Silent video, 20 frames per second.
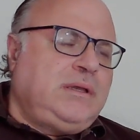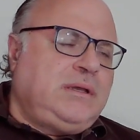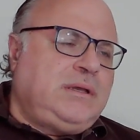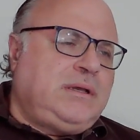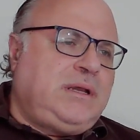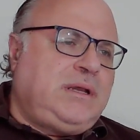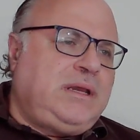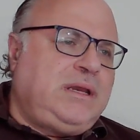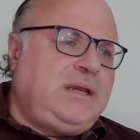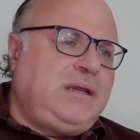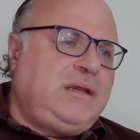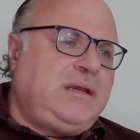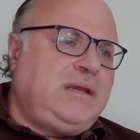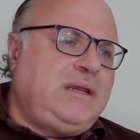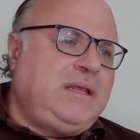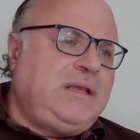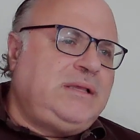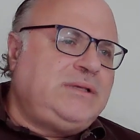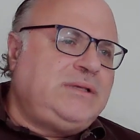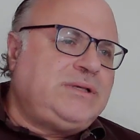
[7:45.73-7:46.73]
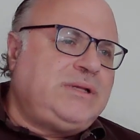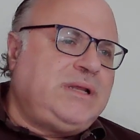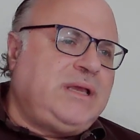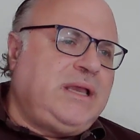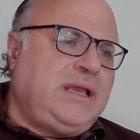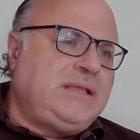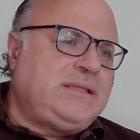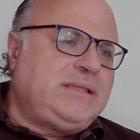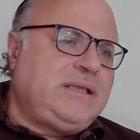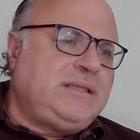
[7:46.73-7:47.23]
Cleanly
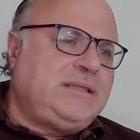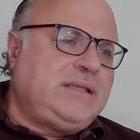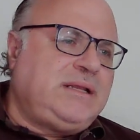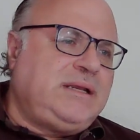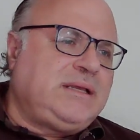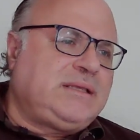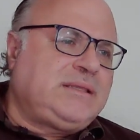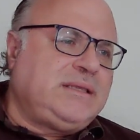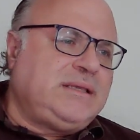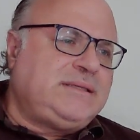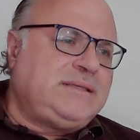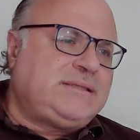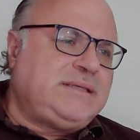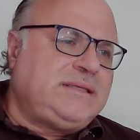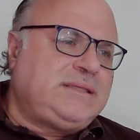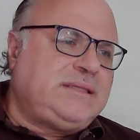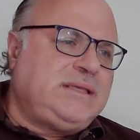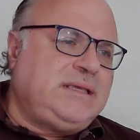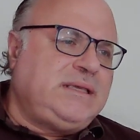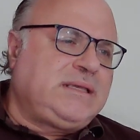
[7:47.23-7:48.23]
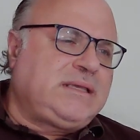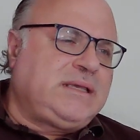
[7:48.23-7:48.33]
generated electricity